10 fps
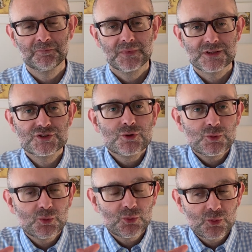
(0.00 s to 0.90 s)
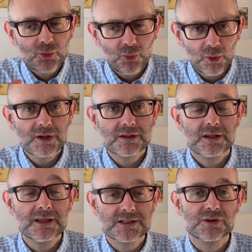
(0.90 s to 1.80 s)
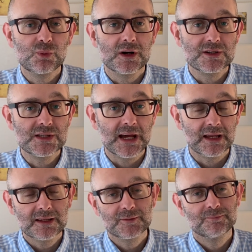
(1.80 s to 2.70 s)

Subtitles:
So what is the word deck?